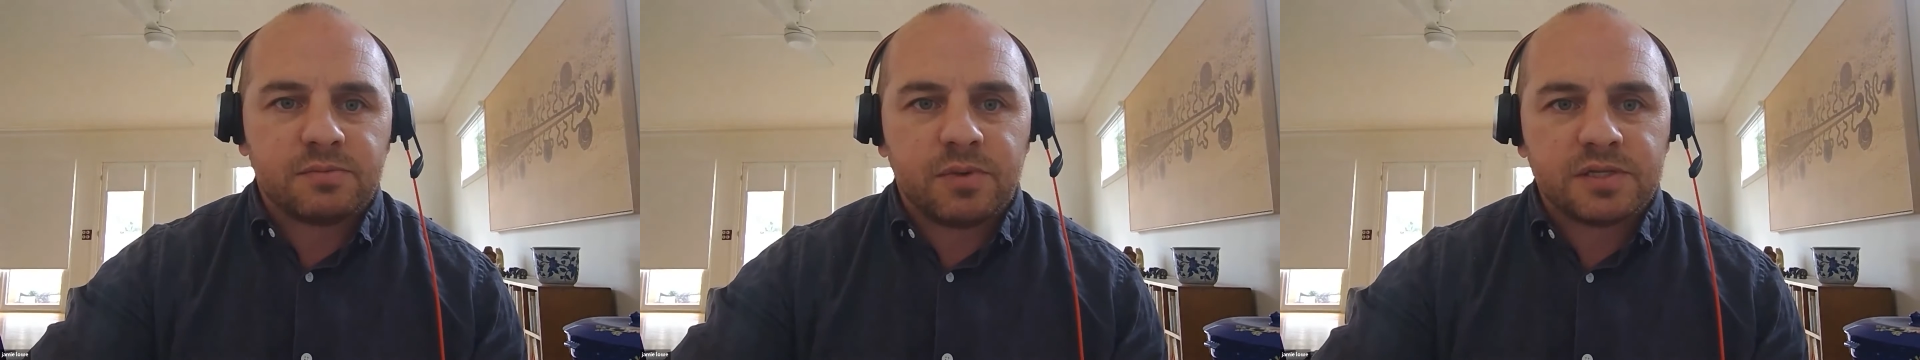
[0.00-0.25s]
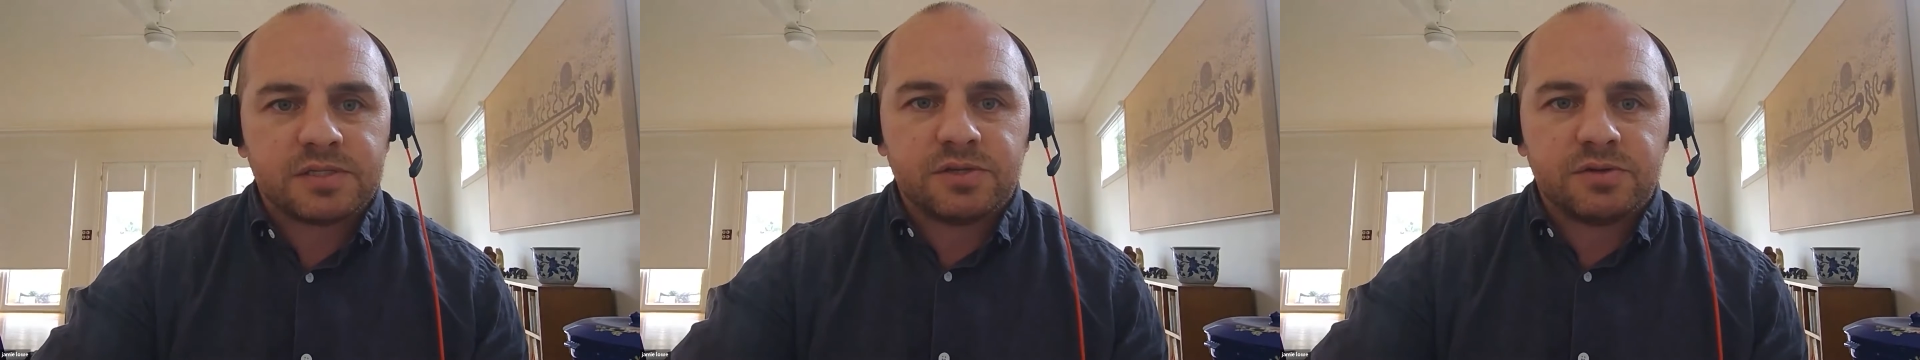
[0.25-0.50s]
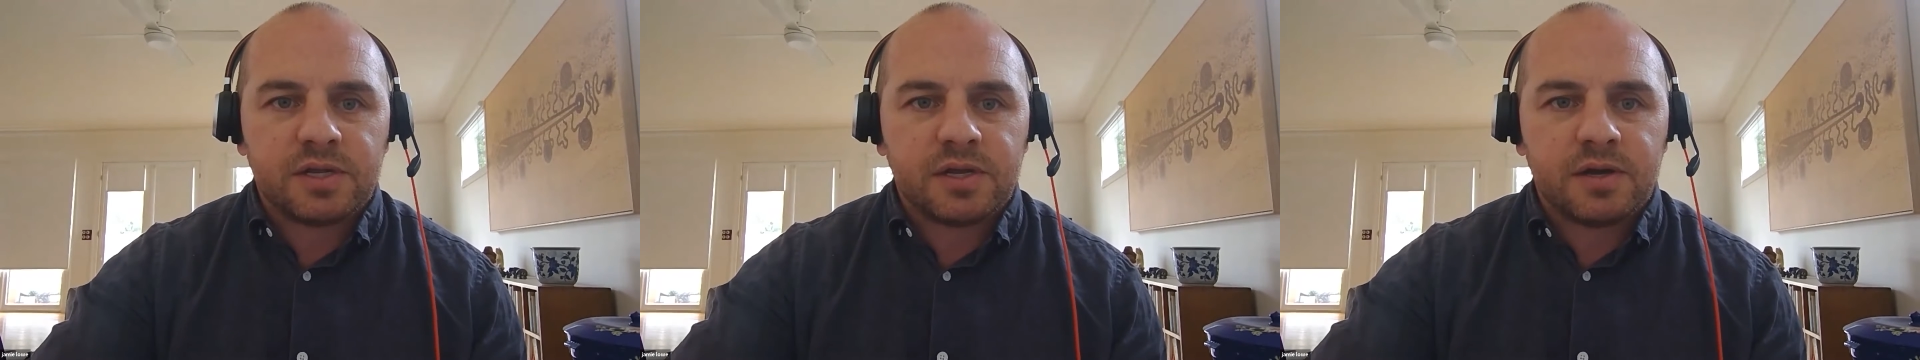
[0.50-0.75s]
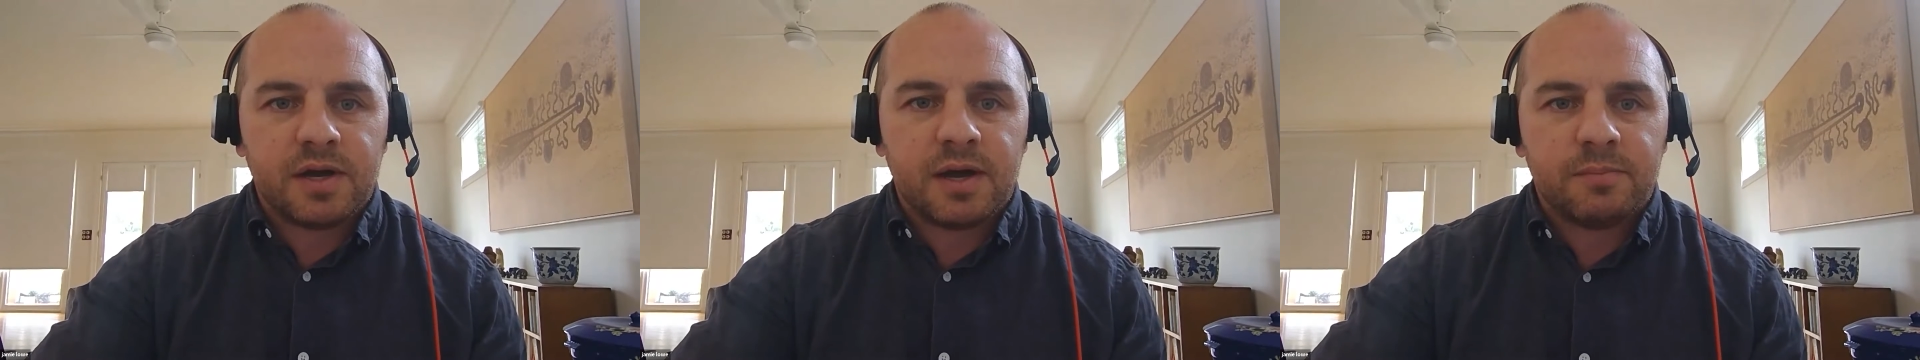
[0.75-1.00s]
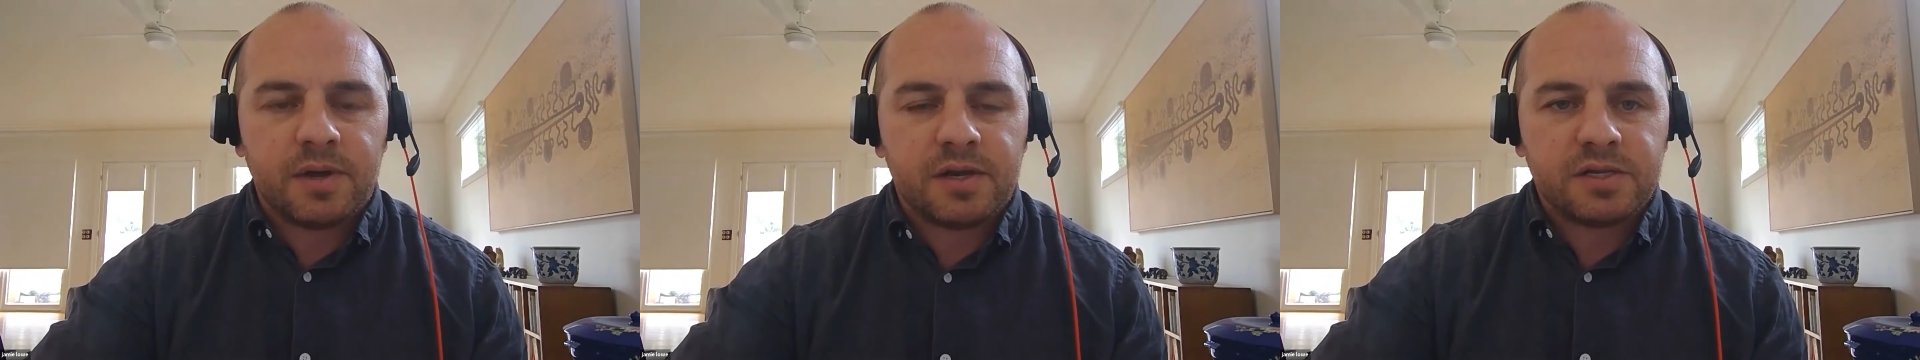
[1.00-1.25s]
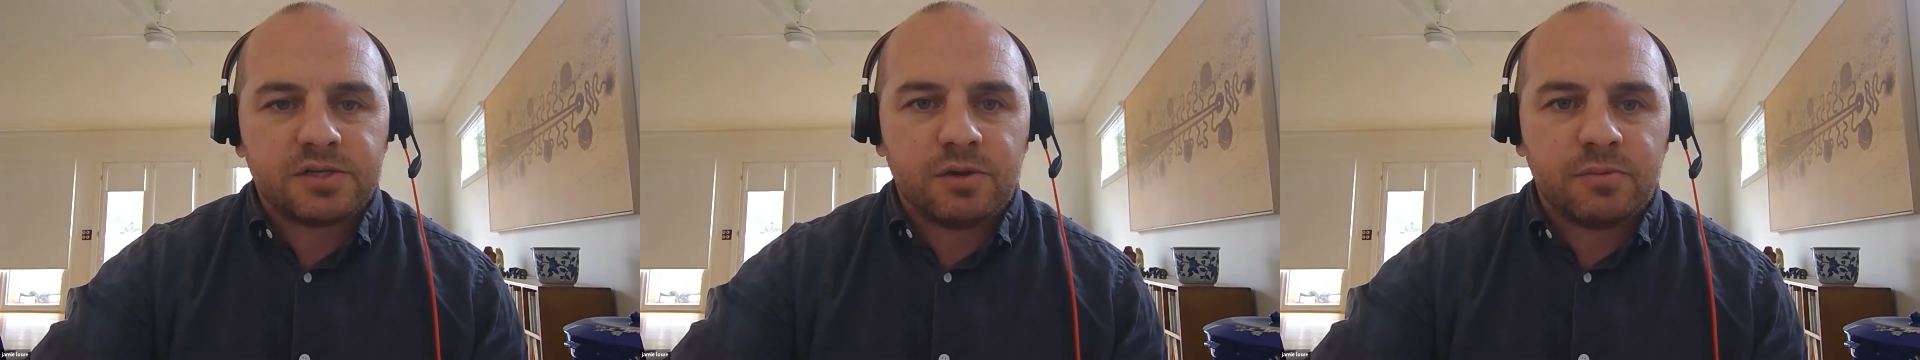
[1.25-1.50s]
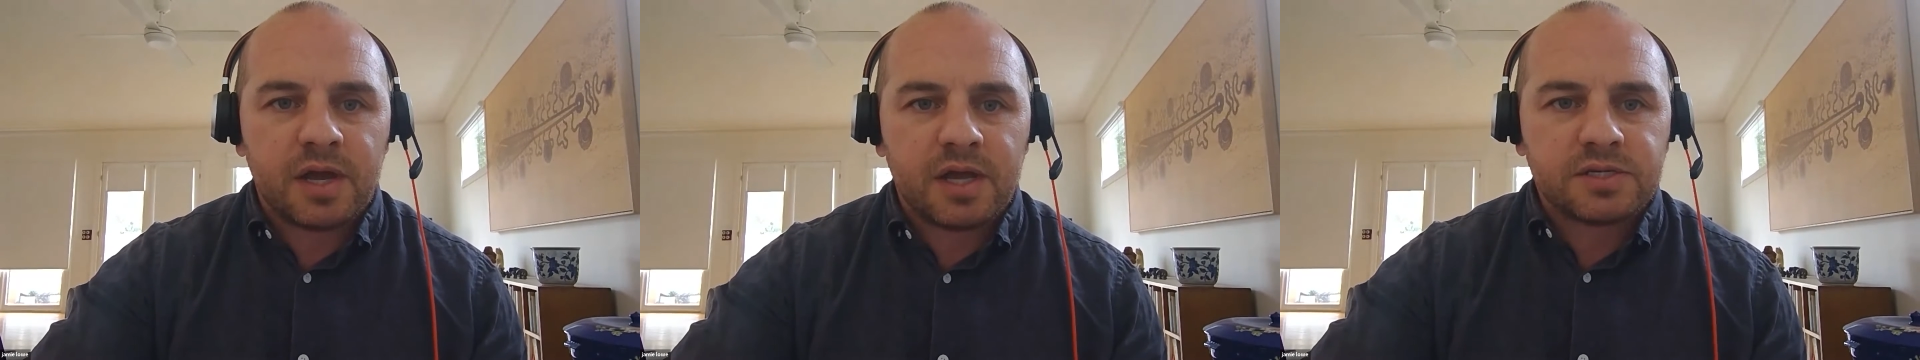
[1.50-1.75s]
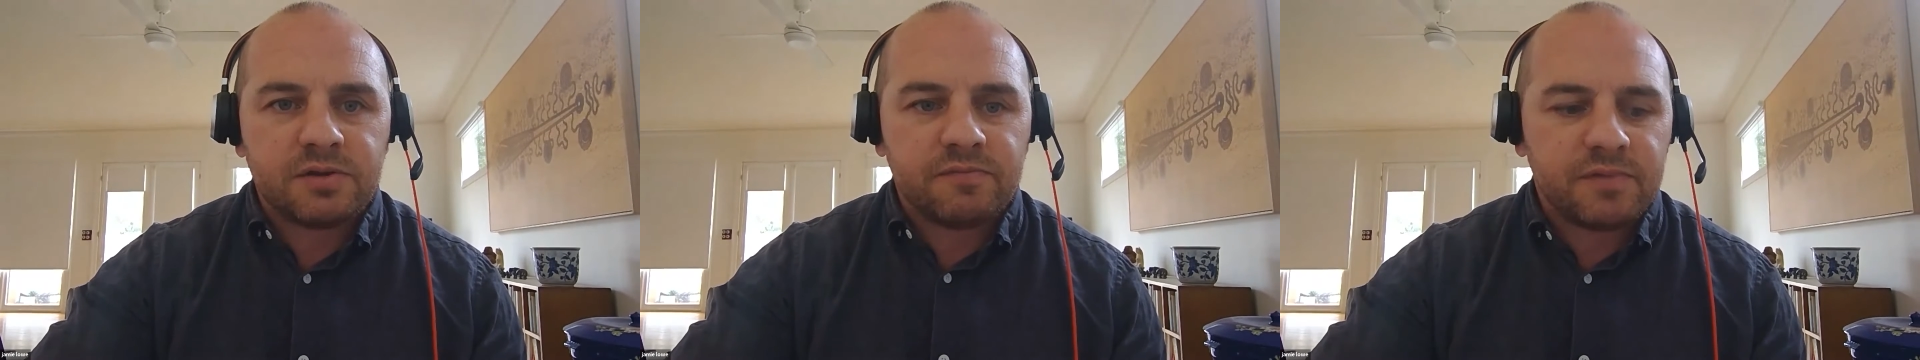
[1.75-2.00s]
once you get a
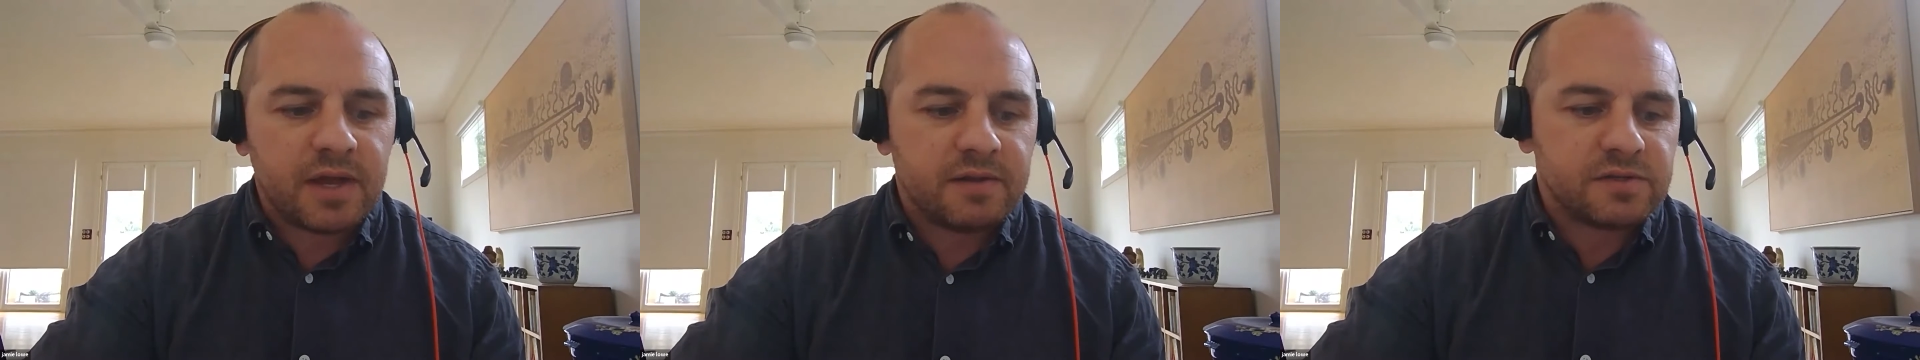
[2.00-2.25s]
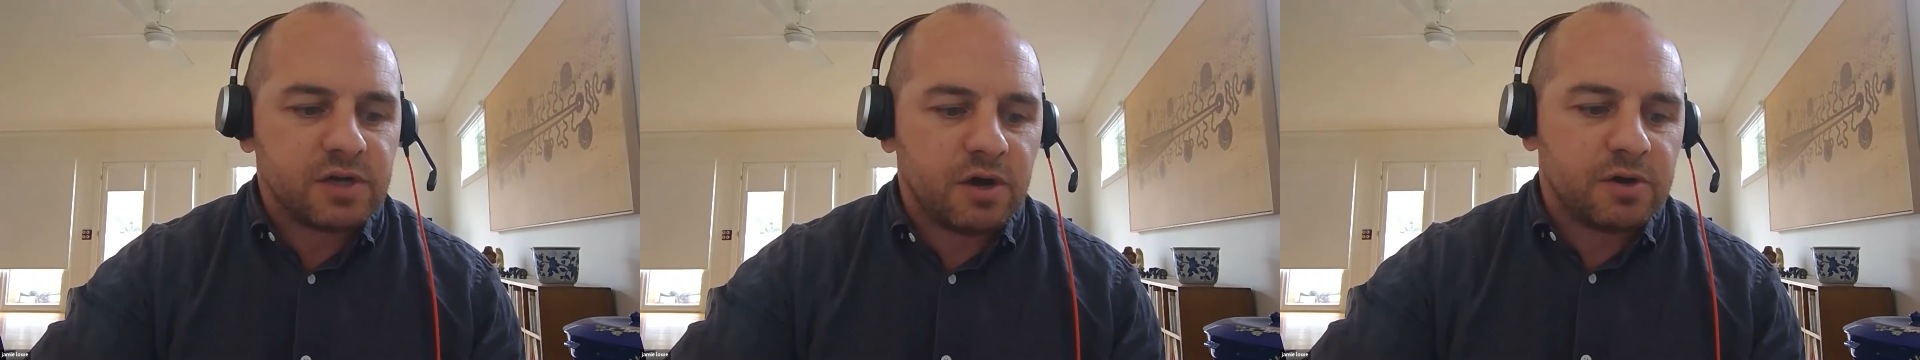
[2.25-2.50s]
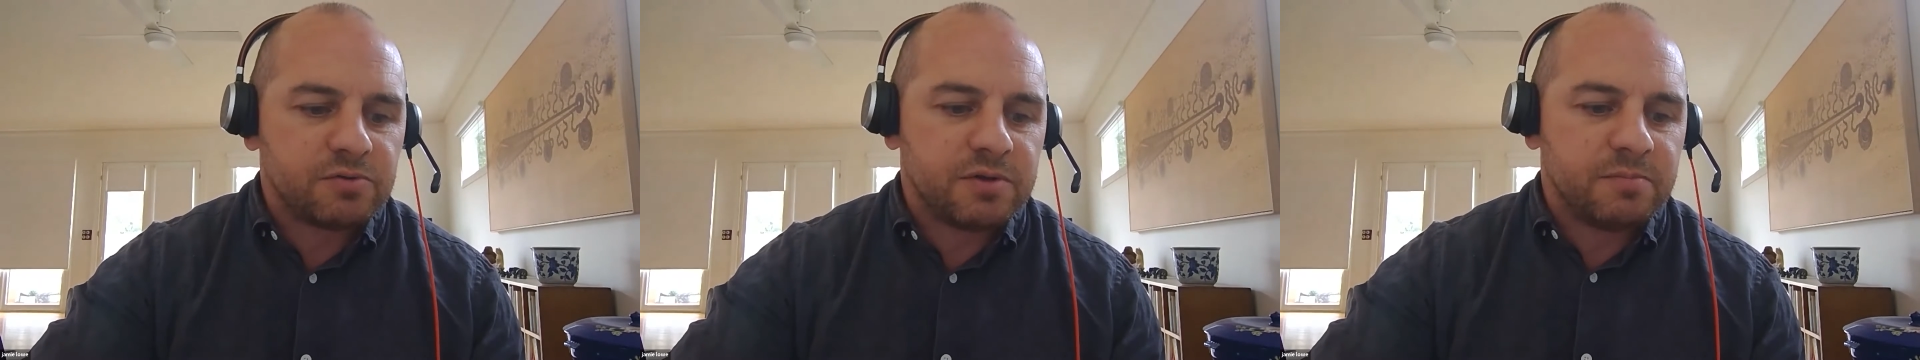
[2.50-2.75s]
determination of native title,